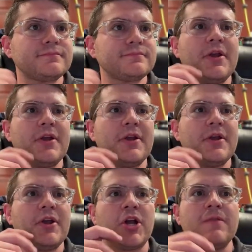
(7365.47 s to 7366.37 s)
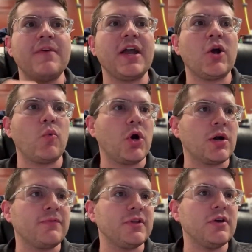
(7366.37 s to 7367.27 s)
This talks about your conveyor
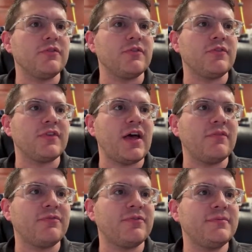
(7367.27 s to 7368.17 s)
workflows and stuff.